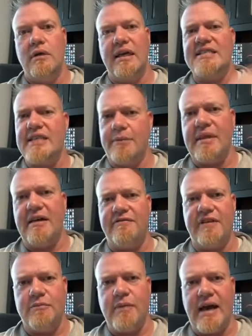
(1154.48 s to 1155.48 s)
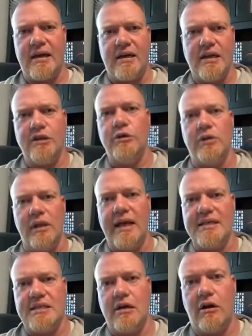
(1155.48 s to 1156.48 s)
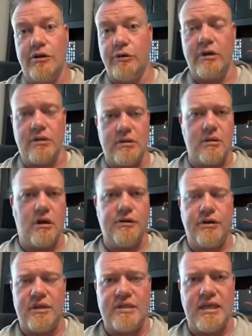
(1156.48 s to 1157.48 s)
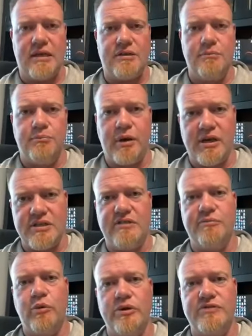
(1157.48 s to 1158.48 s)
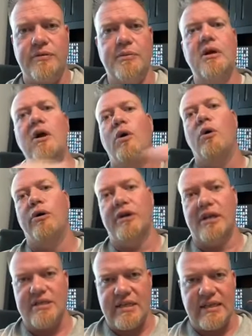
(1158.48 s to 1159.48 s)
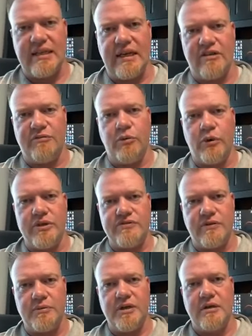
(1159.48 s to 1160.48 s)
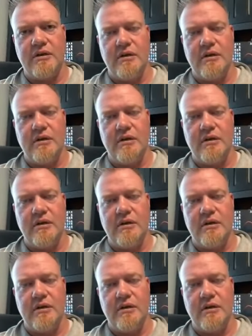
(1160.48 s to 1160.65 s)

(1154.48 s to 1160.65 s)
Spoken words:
accept that feedback and utilize it. Are you gonna take positive points from it, or are you gonna take negative points from it?